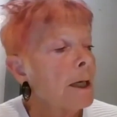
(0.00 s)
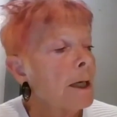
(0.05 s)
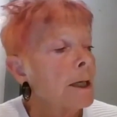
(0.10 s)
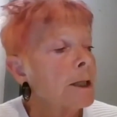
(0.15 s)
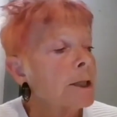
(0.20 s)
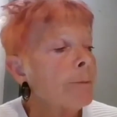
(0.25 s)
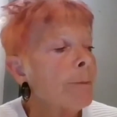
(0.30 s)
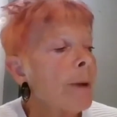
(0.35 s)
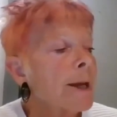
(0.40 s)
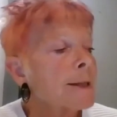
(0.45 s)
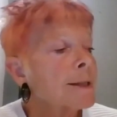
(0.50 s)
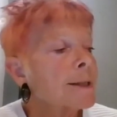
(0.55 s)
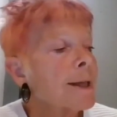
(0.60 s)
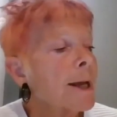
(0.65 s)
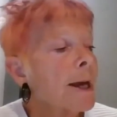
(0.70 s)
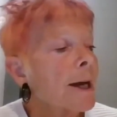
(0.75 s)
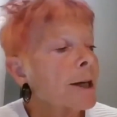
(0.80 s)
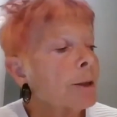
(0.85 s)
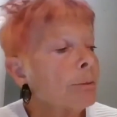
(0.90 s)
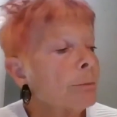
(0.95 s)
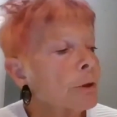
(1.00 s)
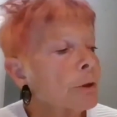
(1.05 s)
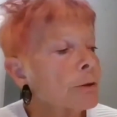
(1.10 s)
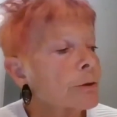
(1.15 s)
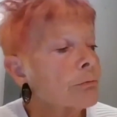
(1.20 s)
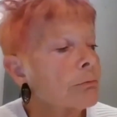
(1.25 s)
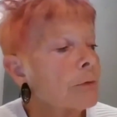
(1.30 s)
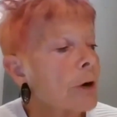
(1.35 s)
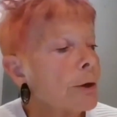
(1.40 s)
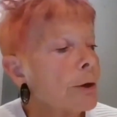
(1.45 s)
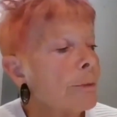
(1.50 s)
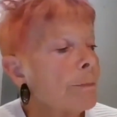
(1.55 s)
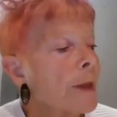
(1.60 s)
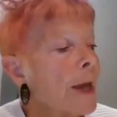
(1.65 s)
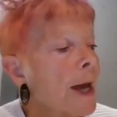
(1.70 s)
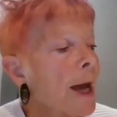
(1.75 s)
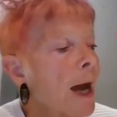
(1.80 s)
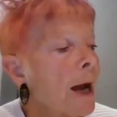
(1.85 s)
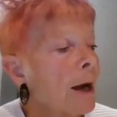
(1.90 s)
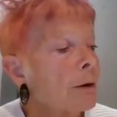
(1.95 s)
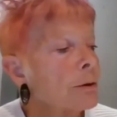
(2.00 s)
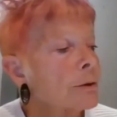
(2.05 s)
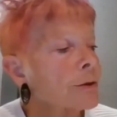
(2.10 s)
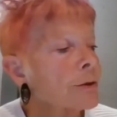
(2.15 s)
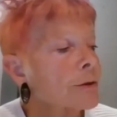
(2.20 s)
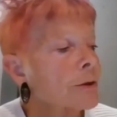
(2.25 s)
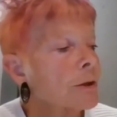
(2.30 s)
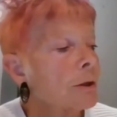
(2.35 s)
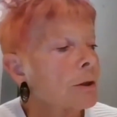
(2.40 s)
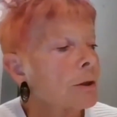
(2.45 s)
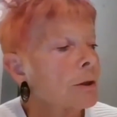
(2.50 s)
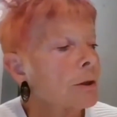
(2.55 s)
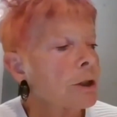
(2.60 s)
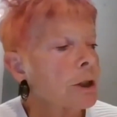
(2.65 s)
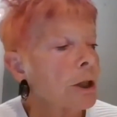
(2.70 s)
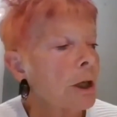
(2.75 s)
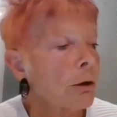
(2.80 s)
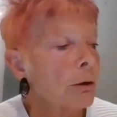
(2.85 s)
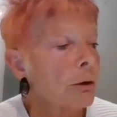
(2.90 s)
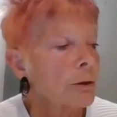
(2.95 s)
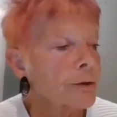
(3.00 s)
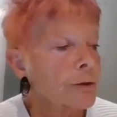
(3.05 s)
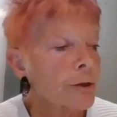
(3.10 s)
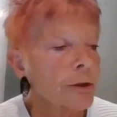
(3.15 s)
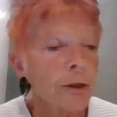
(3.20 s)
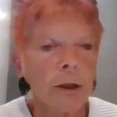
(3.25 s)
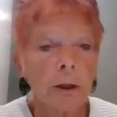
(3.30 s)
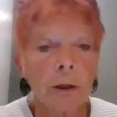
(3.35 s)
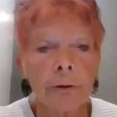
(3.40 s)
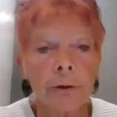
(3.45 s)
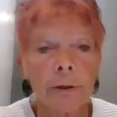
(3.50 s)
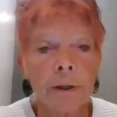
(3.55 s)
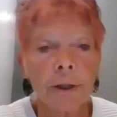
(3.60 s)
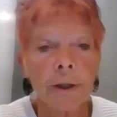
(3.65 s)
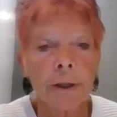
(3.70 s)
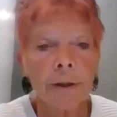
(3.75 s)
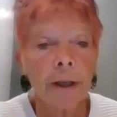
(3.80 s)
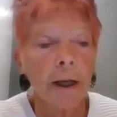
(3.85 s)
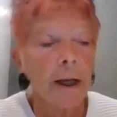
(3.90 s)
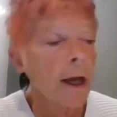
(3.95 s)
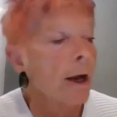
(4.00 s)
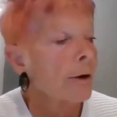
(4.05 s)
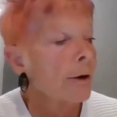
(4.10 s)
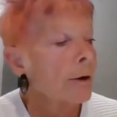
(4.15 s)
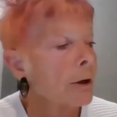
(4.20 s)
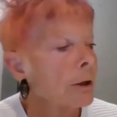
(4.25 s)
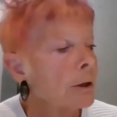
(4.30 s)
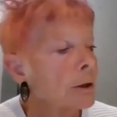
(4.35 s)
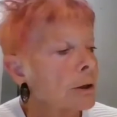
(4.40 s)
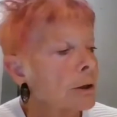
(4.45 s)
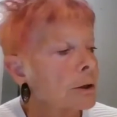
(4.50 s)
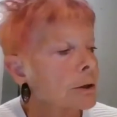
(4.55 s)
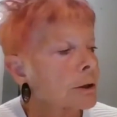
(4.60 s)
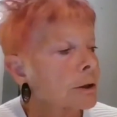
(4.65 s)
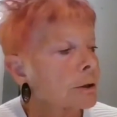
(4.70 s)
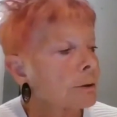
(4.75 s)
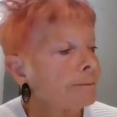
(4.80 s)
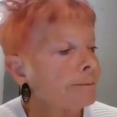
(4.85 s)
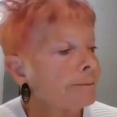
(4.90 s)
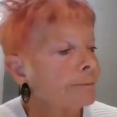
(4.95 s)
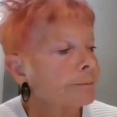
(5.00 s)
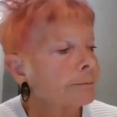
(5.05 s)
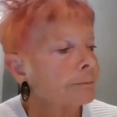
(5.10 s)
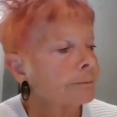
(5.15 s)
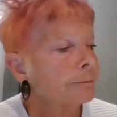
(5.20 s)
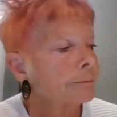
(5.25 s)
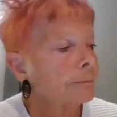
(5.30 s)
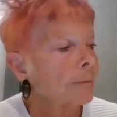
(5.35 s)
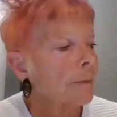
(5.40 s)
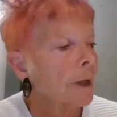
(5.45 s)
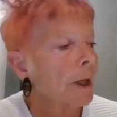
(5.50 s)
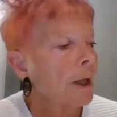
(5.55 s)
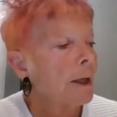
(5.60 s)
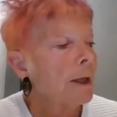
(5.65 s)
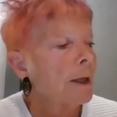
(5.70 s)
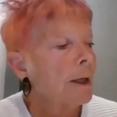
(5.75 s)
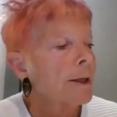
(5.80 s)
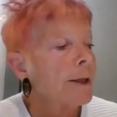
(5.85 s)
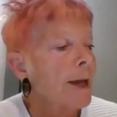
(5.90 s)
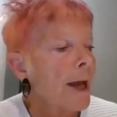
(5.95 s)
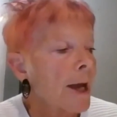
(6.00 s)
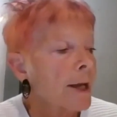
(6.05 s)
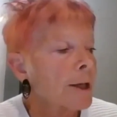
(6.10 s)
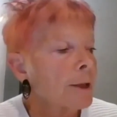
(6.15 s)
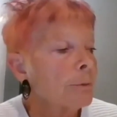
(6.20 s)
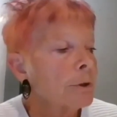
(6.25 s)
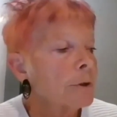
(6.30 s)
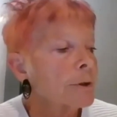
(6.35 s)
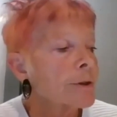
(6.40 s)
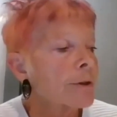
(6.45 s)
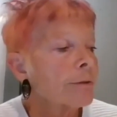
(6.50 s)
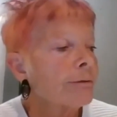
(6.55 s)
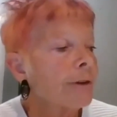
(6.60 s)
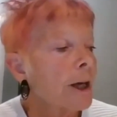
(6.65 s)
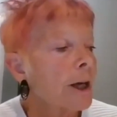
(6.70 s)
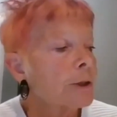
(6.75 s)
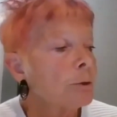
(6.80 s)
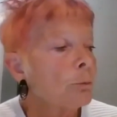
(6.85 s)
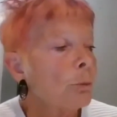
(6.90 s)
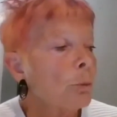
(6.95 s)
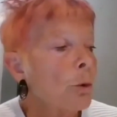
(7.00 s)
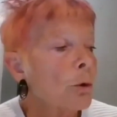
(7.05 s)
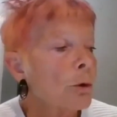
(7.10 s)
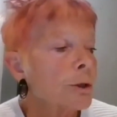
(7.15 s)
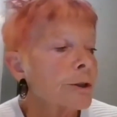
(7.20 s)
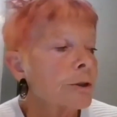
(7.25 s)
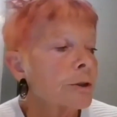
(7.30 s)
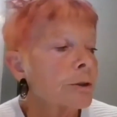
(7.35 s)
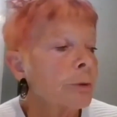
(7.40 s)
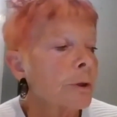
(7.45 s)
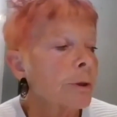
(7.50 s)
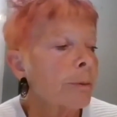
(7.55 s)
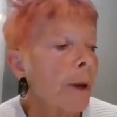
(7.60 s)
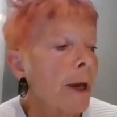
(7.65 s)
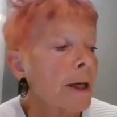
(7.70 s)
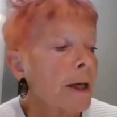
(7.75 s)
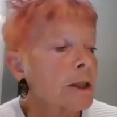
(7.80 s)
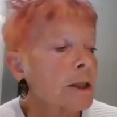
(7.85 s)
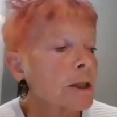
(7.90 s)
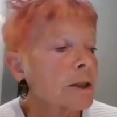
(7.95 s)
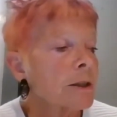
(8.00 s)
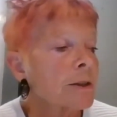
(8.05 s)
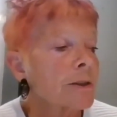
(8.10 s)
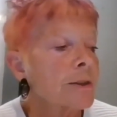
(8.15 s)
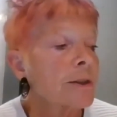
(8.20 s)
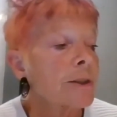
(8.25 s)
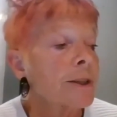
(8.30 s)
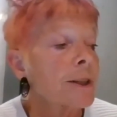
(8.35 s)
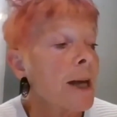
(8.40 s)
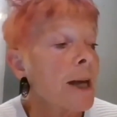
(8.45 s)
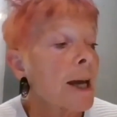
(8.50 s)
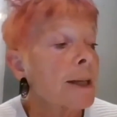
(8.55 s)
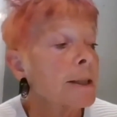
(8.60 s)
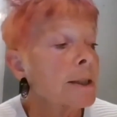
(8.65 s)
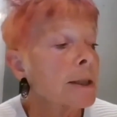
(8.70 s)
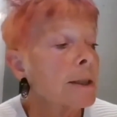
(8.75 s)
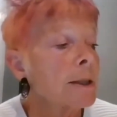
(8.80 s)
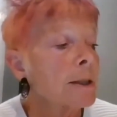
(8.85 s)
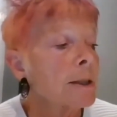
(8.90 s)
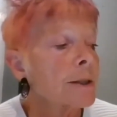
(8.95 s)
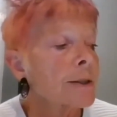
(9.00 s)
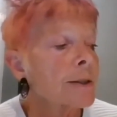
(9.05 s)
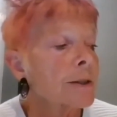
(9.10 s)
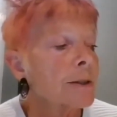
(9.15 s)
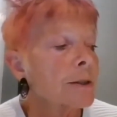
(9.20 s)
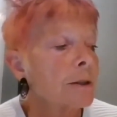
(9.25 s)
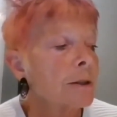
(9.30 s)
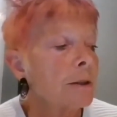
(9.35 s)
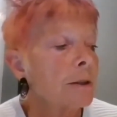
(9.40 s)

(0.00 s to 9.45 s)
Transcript: She makes the animals roam the house. She locks the children in the garage. The animals are fed and watered with patience and tenderness.